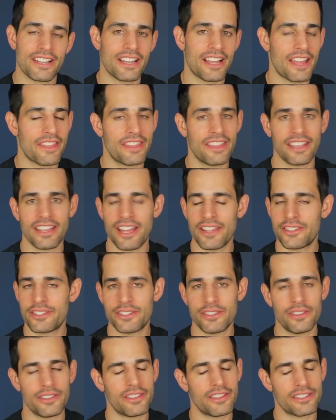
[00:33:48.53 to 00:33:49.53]
i think i
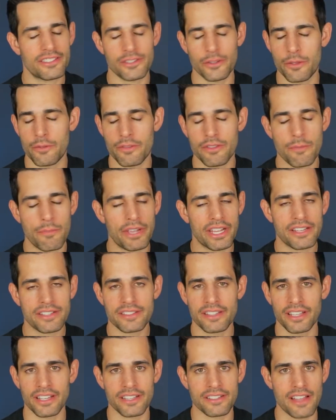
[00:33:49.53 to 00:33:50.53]
so the
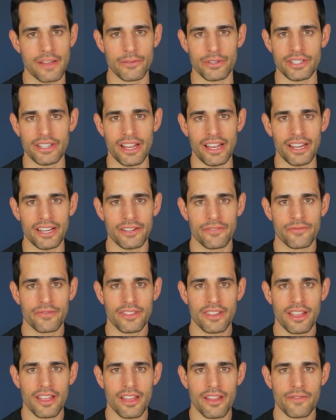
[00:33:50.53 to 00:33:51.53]
biggest thing is every day
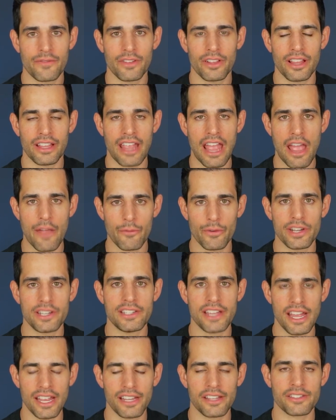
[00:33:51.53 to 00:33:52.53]
i feel like every
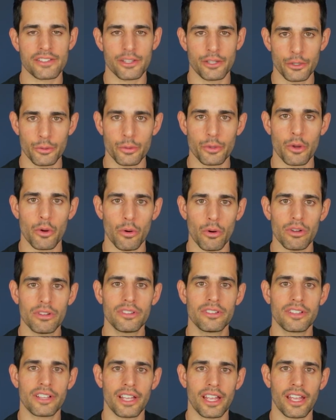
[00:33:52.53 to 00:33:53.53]
day is the new
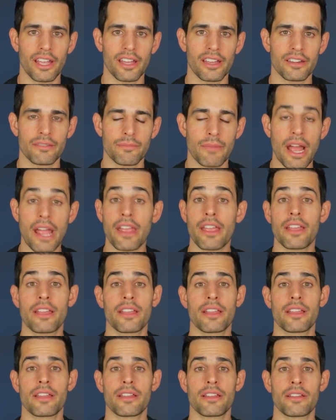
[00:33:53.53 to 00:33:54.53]
goal and my
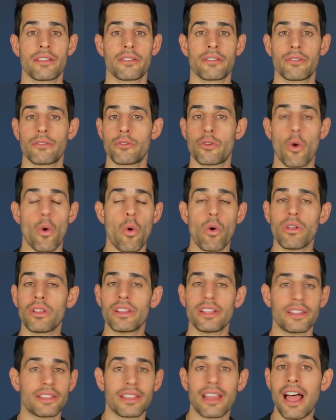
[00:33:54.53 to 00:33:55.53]
goal
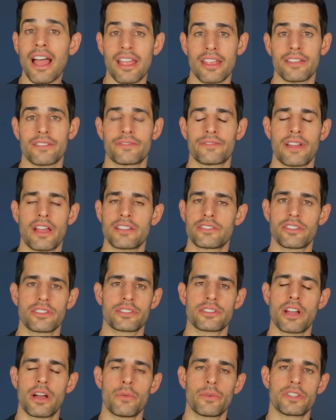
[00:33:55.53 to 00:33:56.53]
in life has
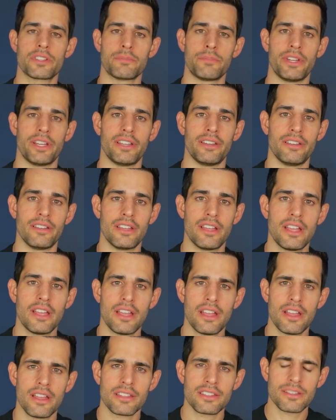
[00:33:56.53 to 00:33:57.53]
just always been
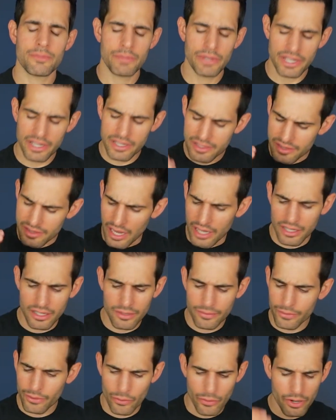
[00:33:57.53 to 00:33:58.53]
to be
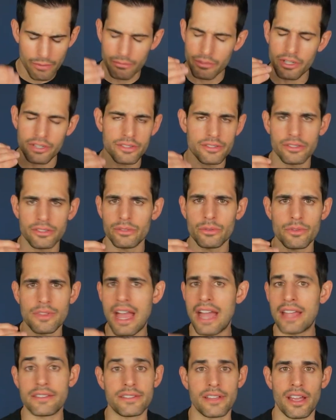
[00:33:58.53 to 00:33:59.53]
excited for what i'm going to do
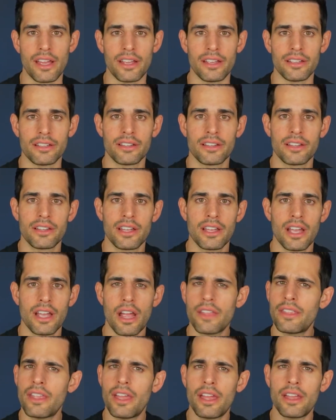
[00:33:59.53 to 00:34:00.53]
that day
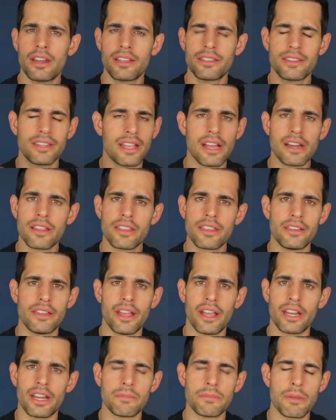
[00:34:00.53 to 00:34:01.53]
and then at the end of the
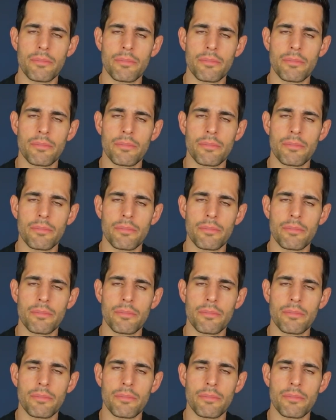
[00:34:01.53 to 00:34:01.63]
day to be